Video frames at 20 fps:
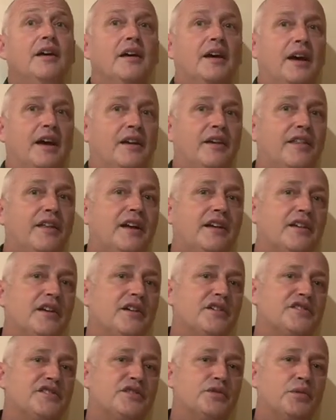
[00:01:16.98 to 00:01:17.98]
and that
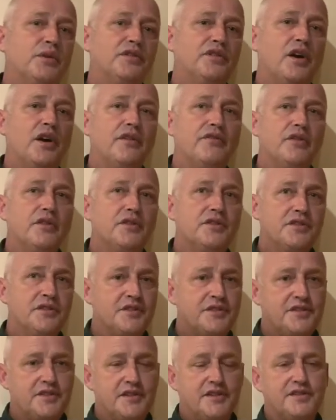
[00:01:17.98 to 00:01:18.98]
goes to a diversion
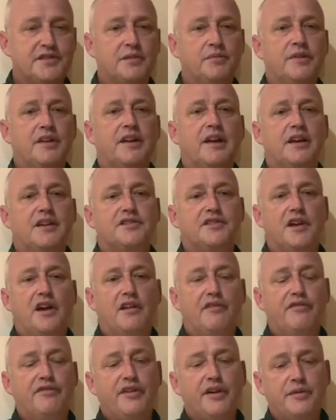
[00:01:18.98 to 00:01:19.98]
system that has a
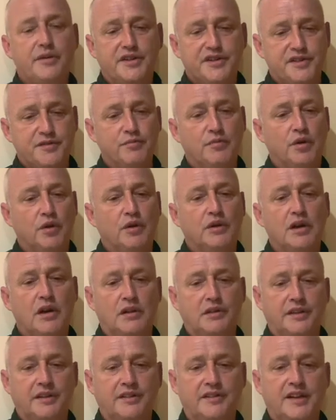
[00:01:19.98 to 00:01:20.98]
very small
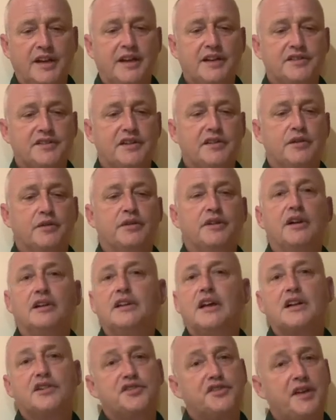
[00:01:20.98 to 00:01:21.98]
holding tank, so there are no
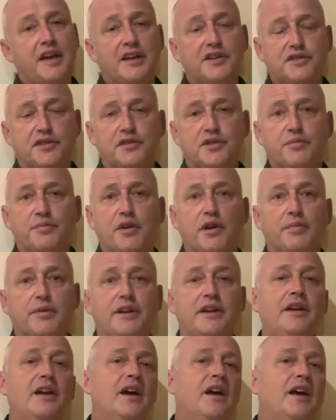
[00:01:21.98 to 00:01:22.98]
large tanks on your
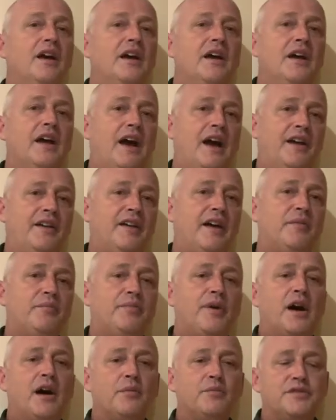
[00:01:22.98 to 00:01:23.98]
property, and that
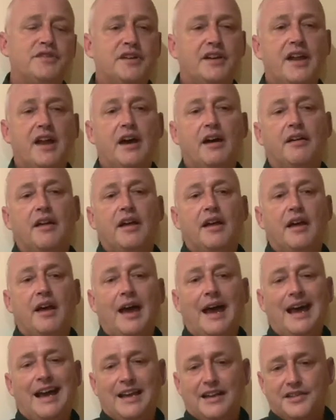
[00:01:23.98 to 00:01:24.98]
pumps it out
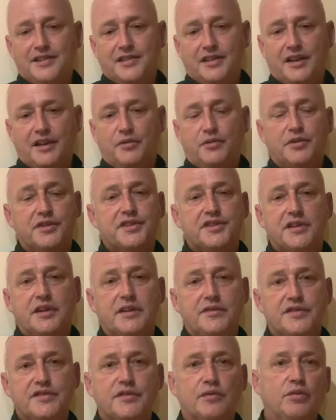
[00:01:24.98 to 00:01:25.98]
as it
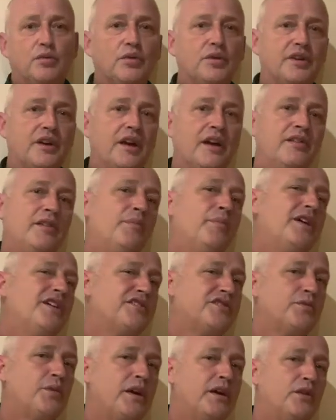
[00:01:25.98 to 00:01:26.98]
receives the water. And the
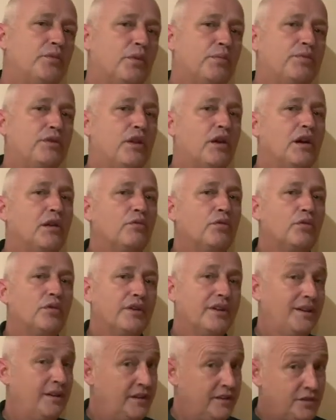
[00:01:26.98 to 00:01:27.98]
best way to apply
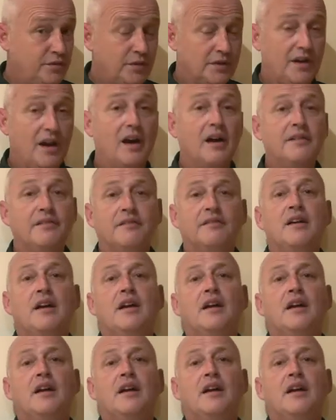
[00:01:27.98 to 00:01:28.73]
water into a garden